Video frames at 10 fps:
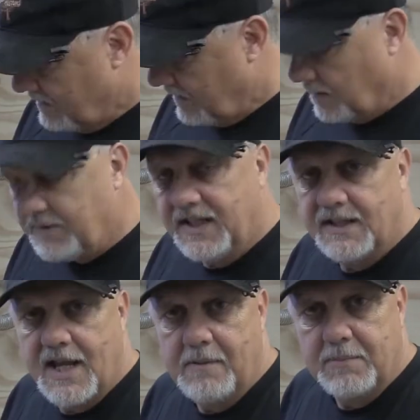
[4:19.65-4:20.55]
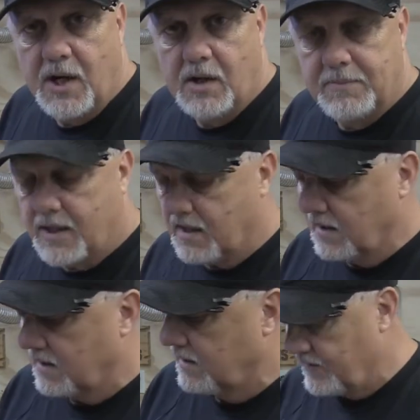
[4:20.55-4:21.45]
It'll be in that
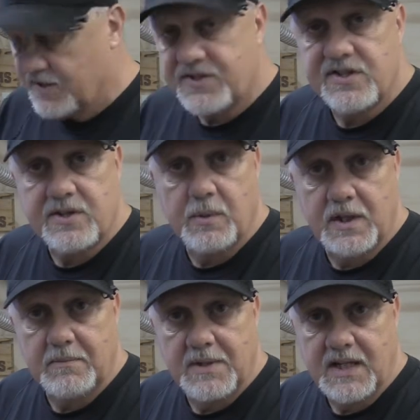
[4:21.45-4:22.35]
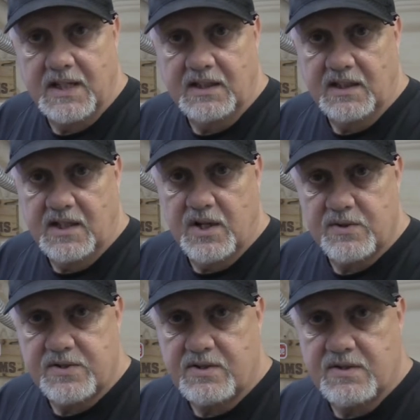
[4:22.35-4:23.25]
ballpark. This is the one I'm making the
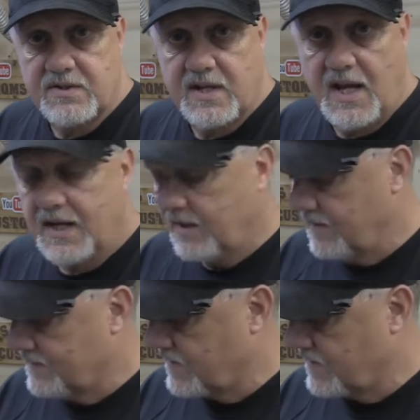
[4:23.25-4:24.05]
coasters out of,